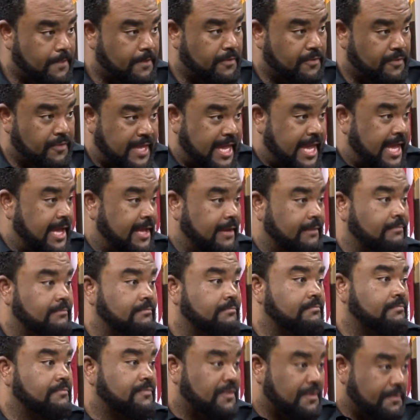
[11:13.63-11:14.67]

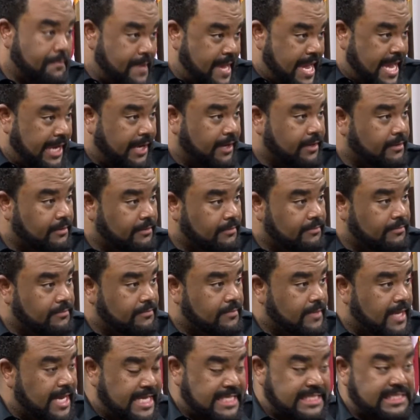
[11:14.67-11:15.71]
than the bank
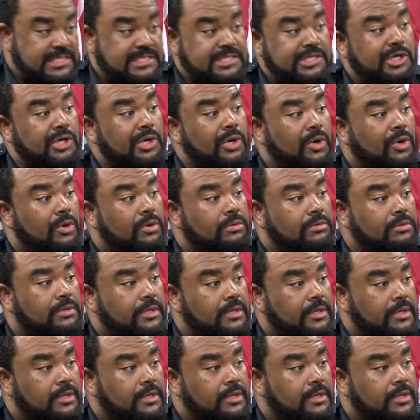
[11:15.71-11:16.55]
and still